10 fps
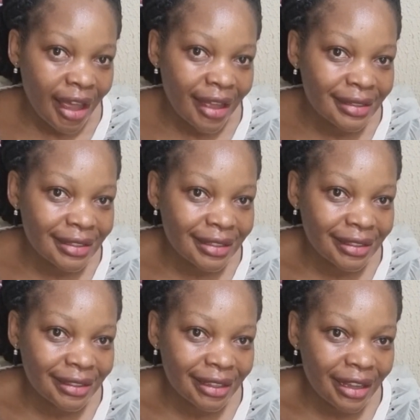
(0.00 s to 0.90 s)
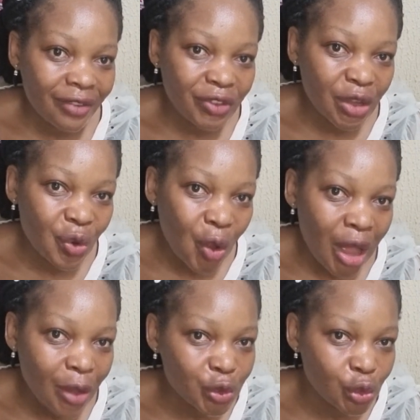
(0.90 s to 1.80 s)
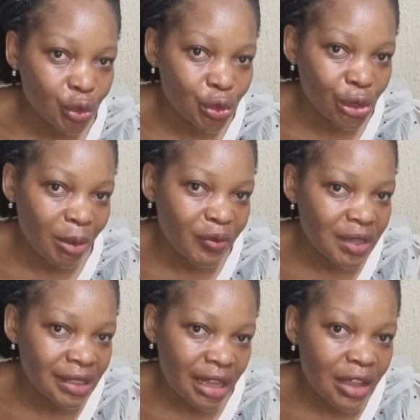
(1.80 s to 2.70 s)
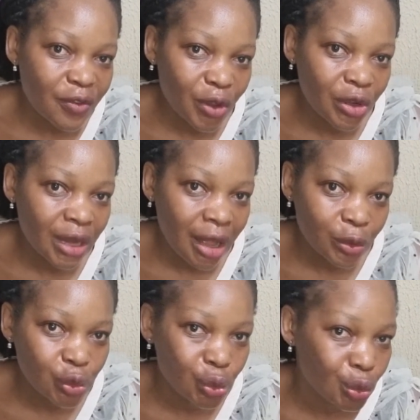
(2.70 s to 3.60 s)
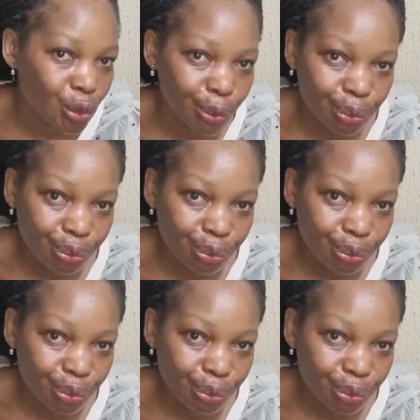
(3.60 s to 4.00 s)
and if they know how to do some of this evil on how to,